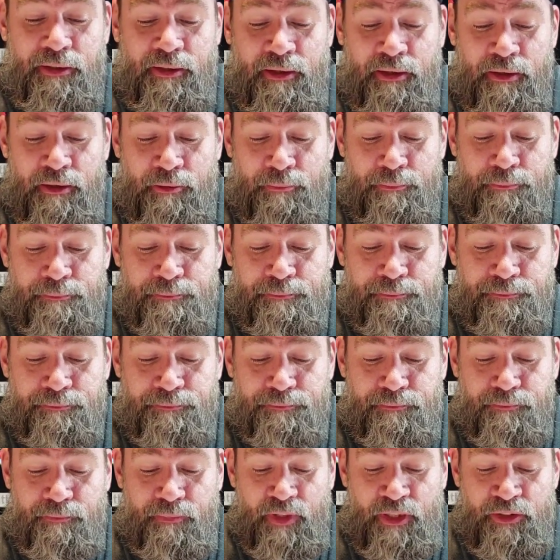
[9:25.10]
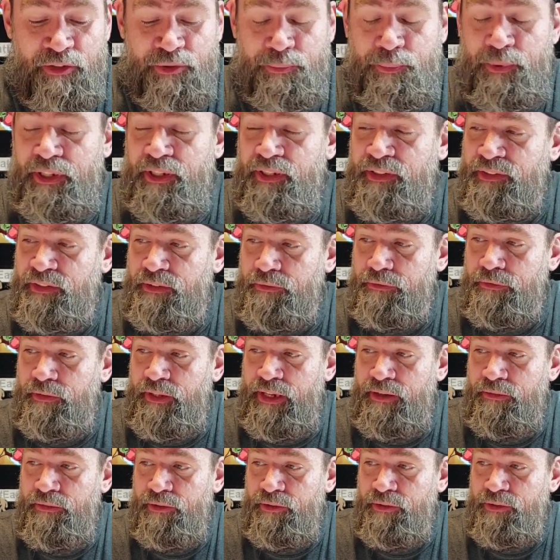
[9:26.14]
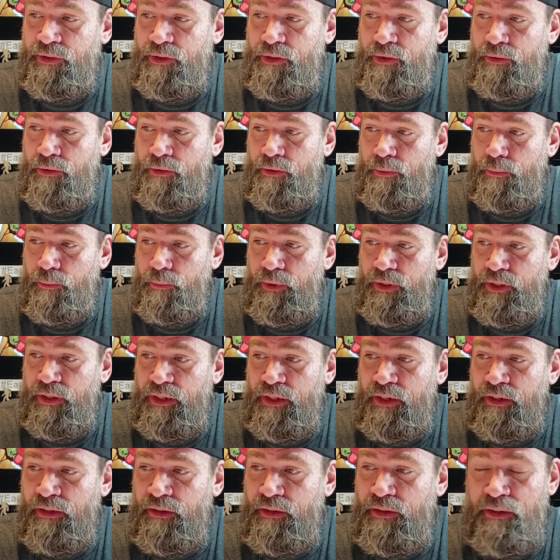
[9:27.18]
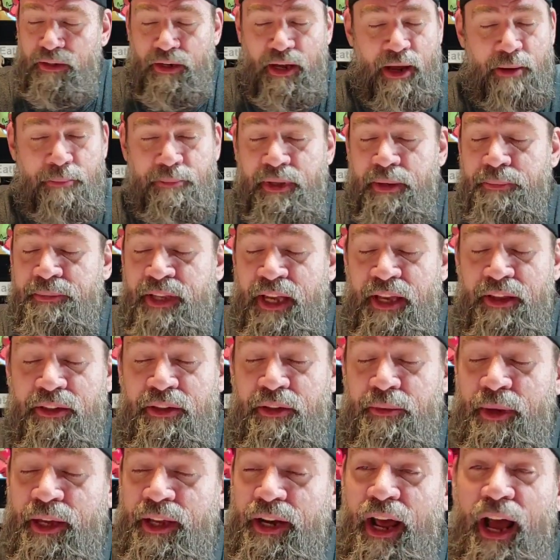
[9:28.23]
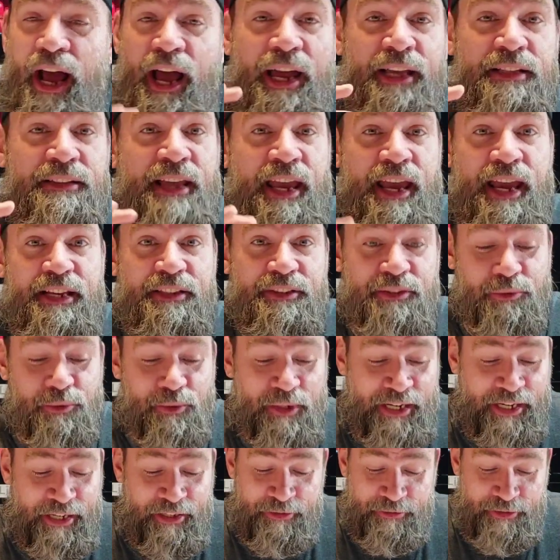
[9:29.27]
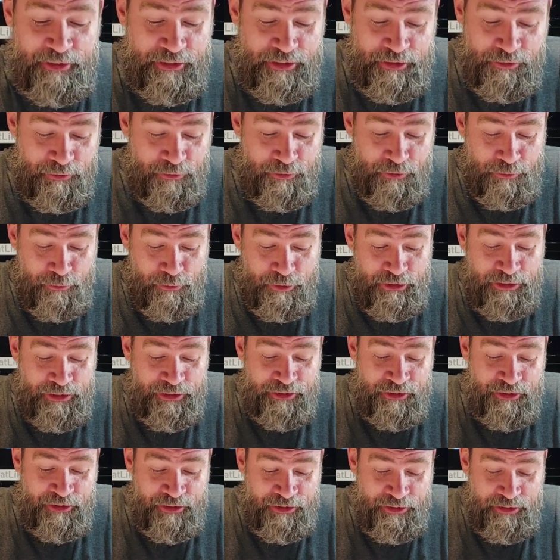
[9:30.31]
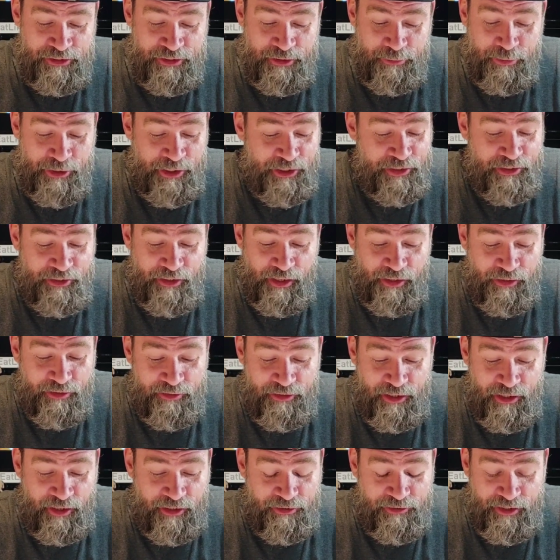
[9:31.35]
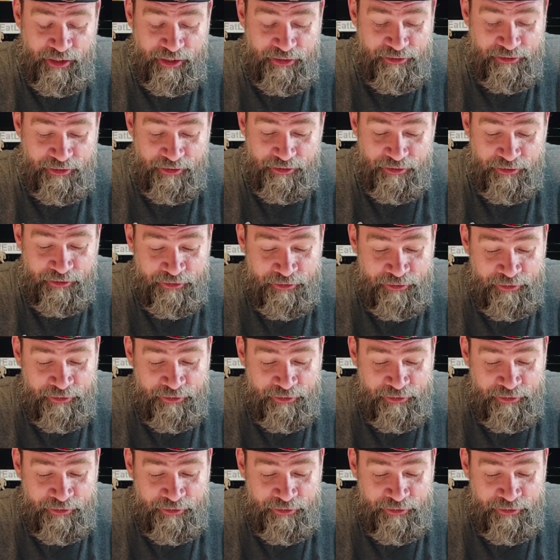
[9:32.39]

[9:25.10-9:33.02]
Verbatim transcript: um, just because the flavors are, are really good. I'm, I'm, telling you, man, I taste oregano. I don't know why it's not there, but it, it I taste it.